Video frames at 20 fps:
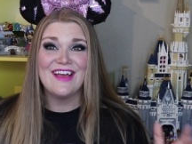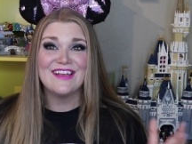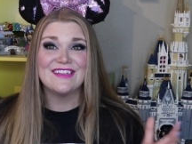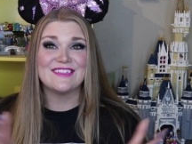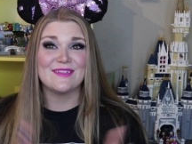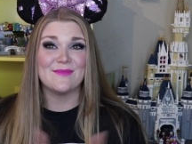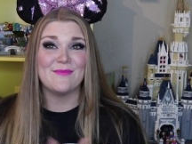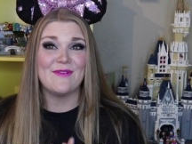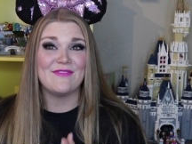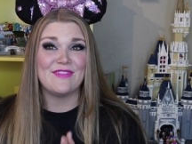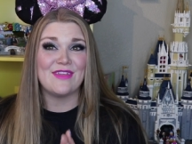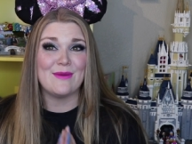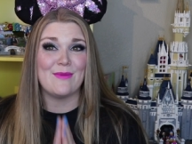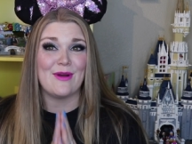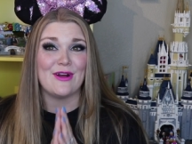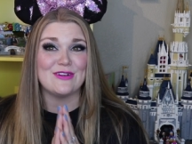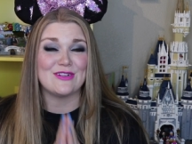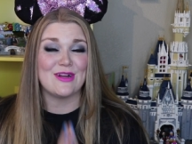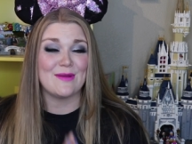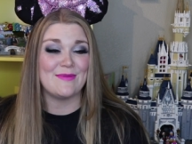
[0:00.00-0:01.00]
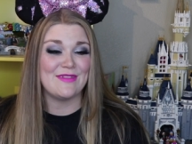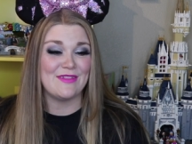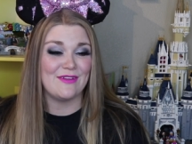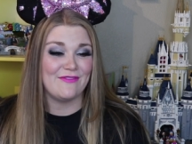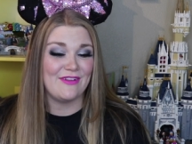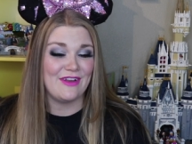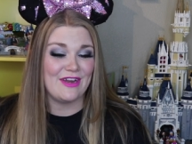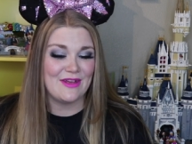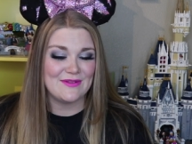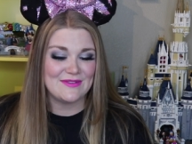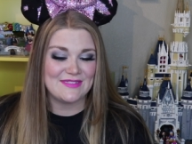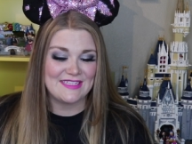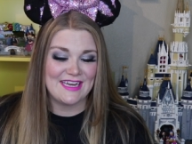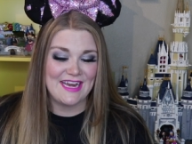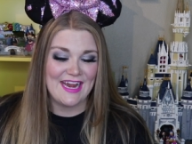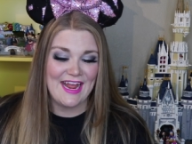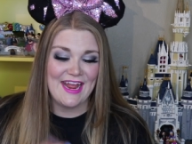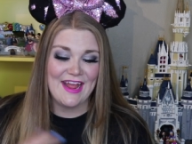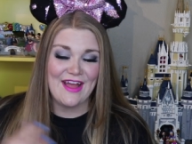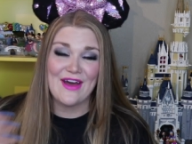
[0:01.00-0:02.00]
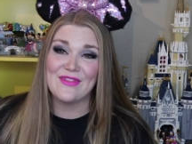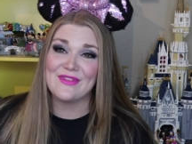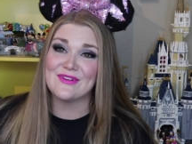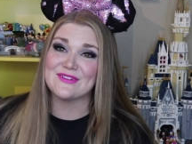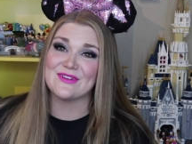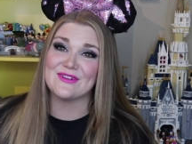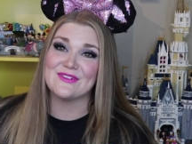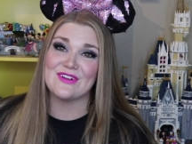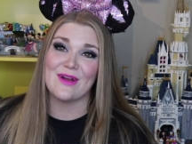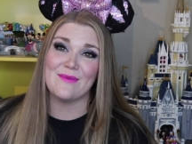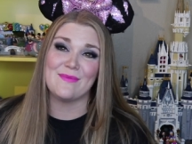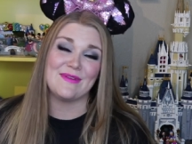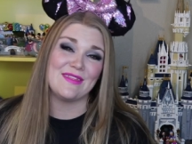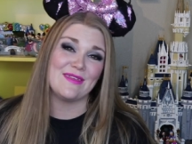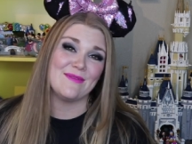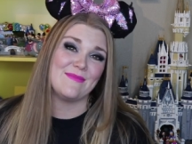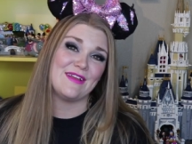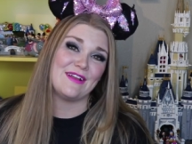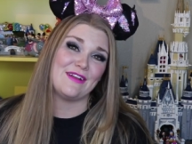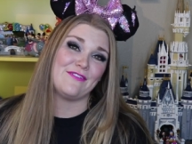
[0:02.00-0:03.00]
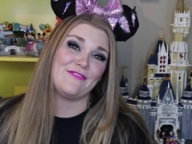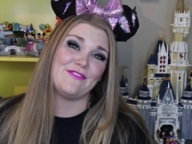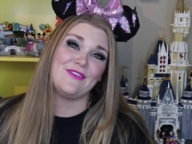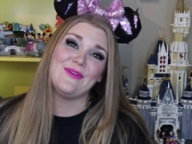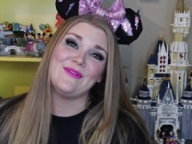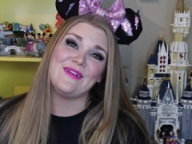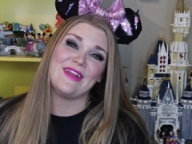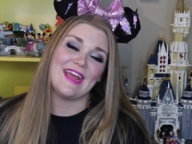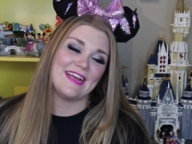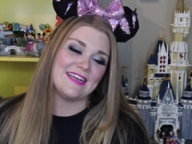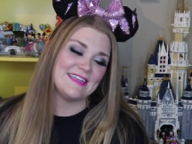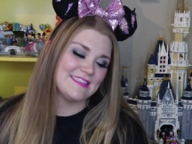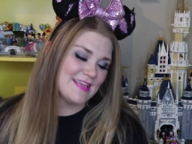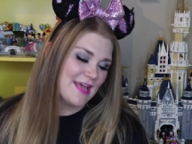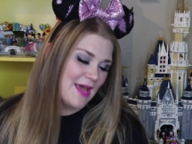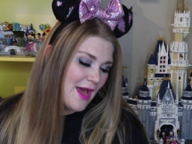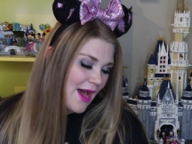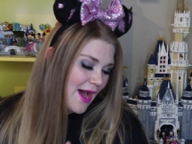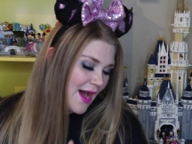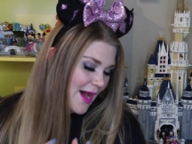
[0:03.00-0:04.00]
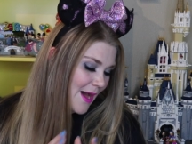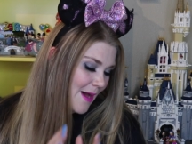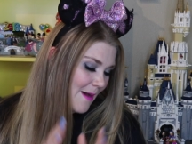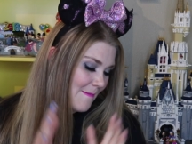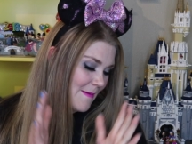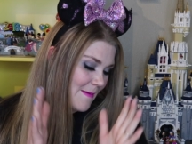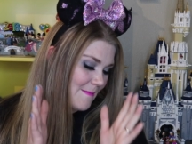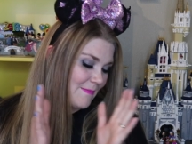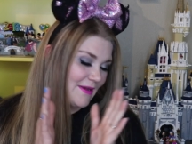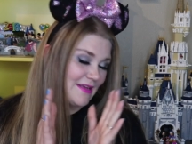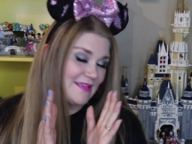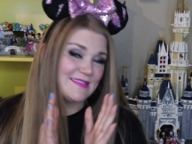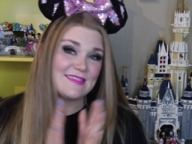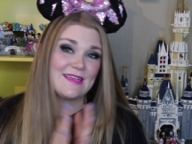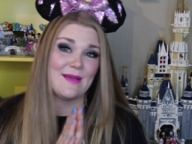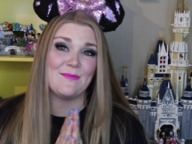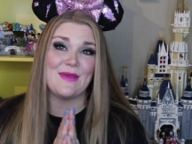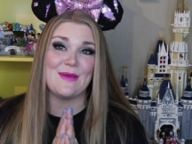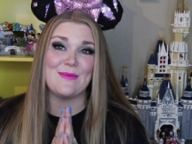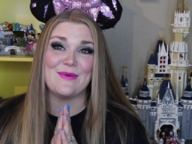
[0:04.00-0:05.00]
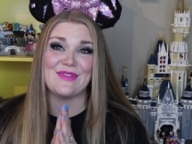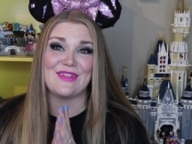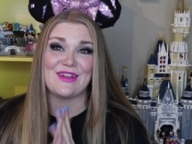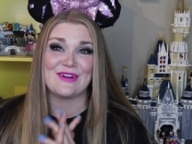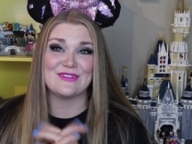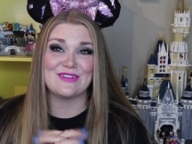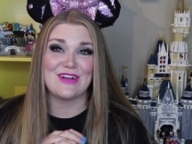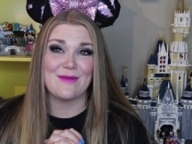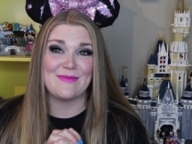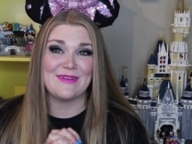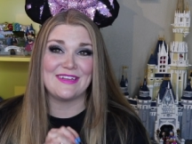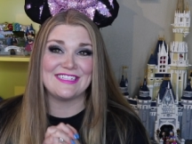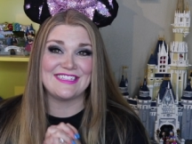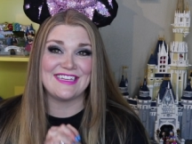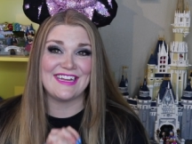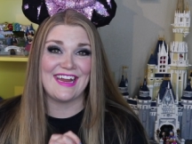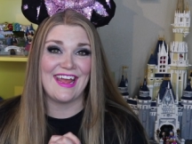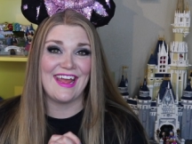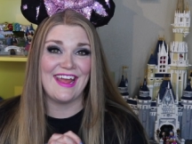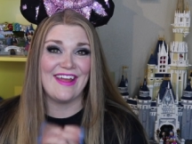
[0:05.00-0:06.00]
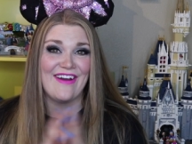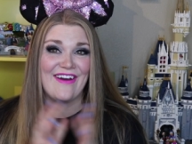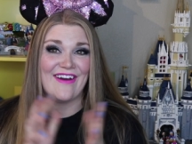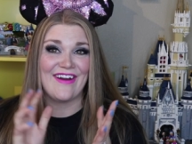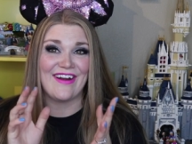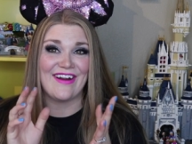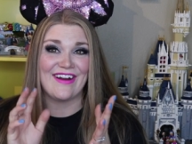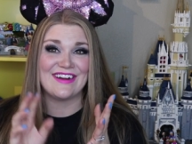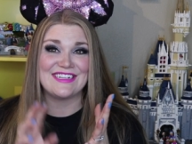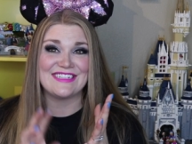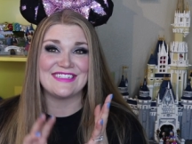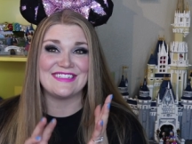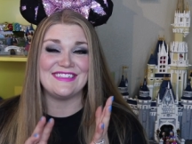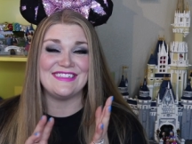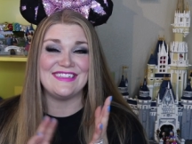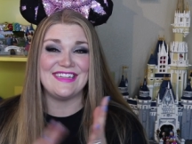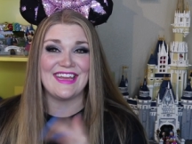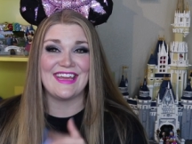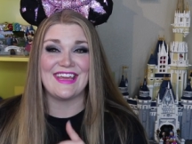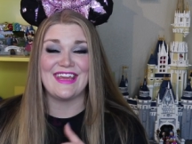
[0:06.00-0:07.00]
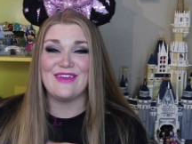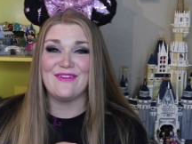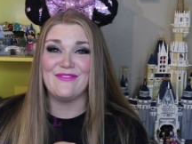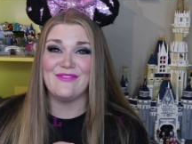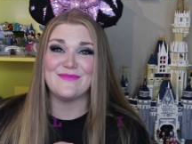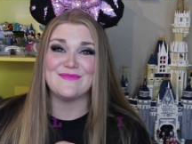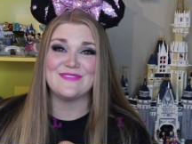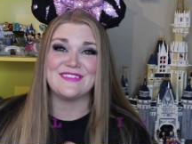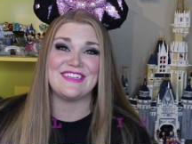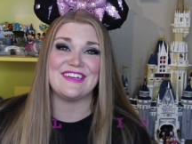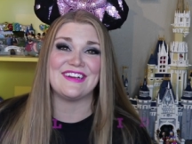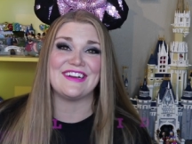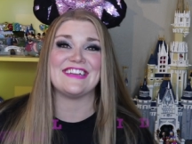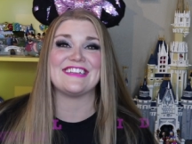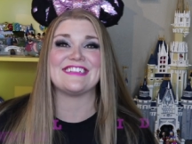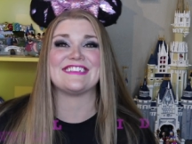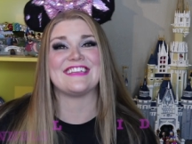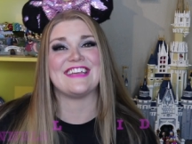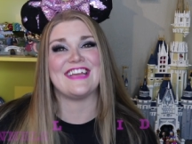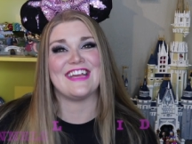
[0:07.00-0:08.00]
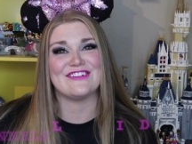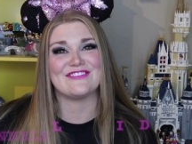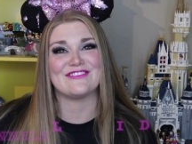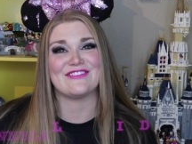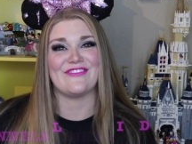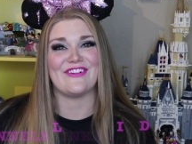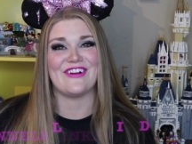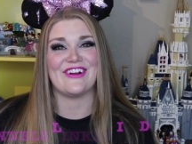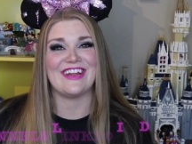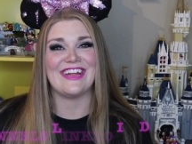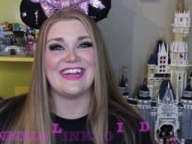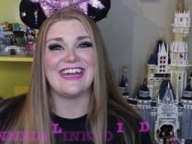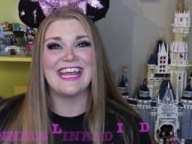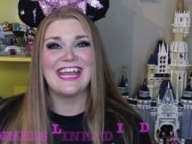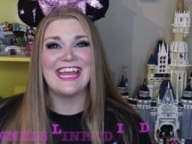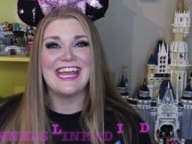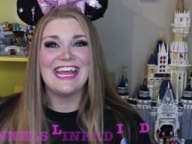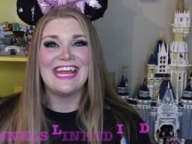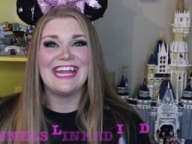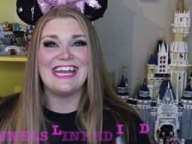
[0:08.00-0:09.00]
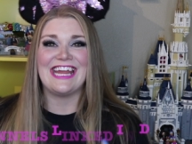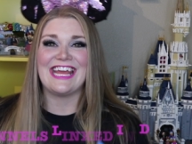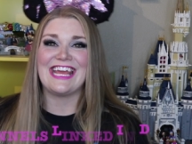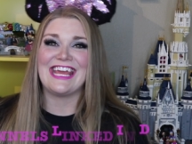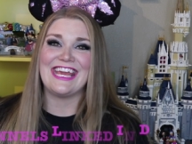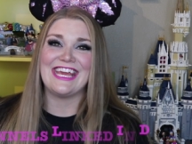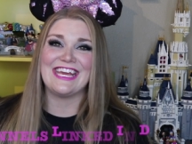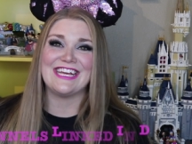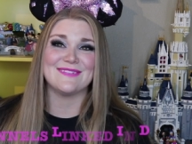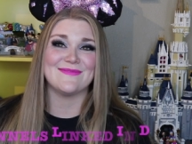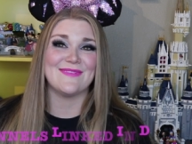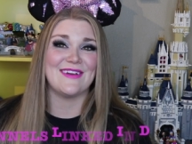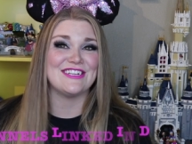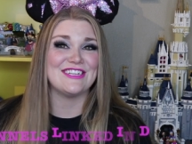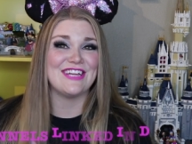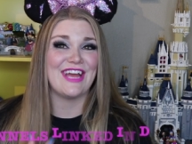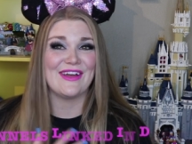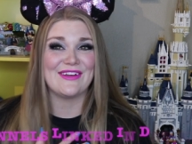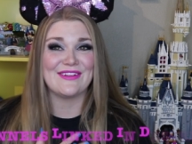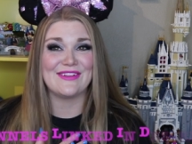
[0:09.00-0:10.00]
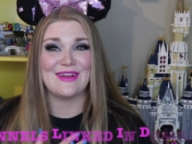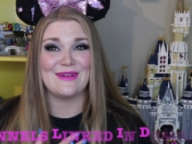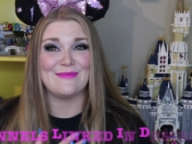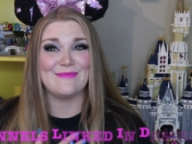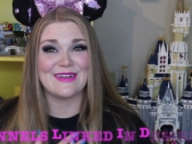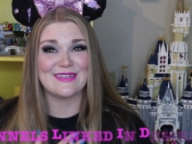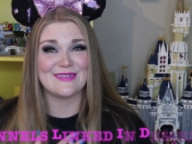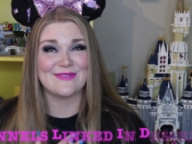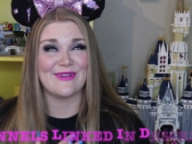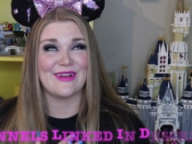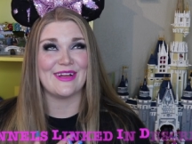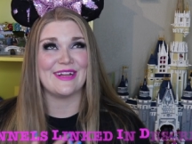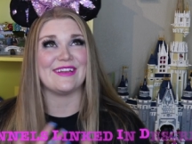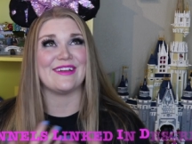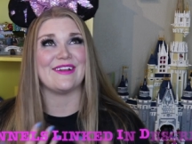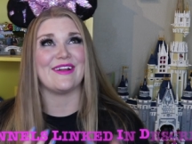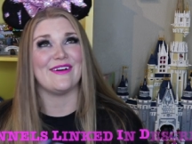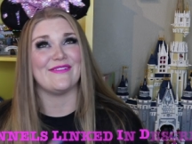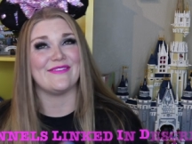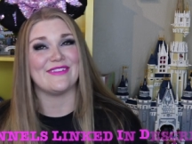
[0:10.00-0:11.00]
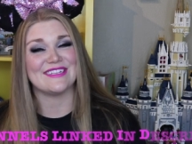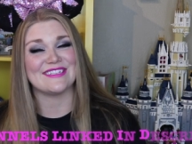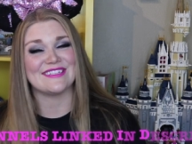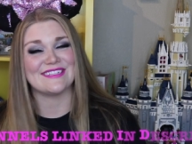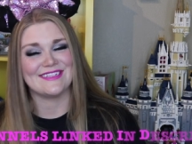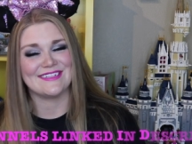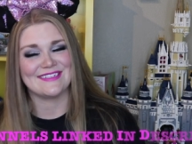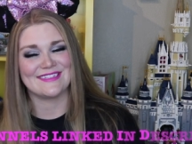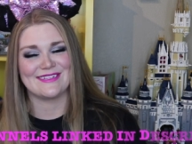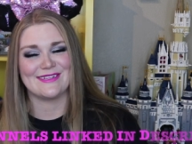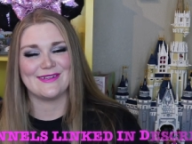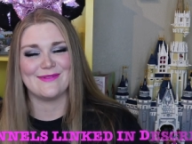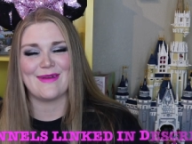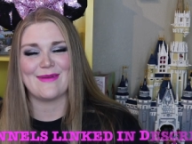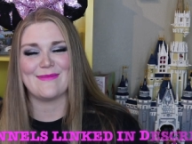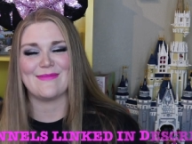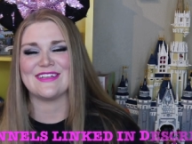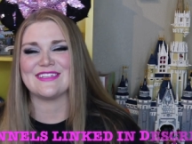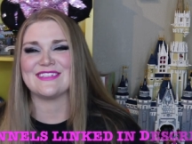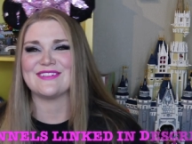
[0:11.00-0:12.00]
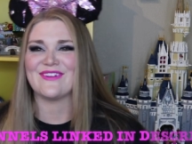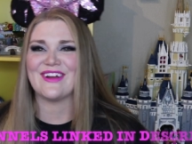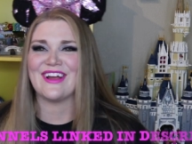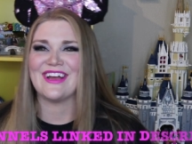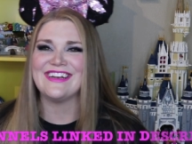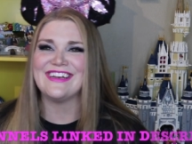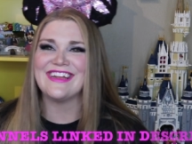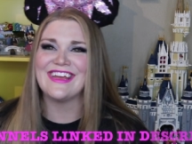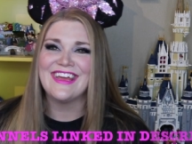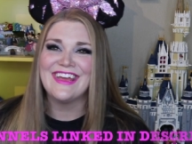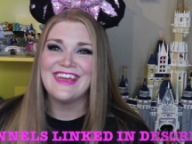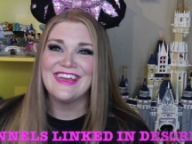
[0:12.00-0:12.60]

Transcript: Some of them are dropping their videos today. Others are dropping them in a few days. But some people that are dropping today are Nikki from Seriously Introverted. Nikki is my childhood best friend and obviously still my best friend.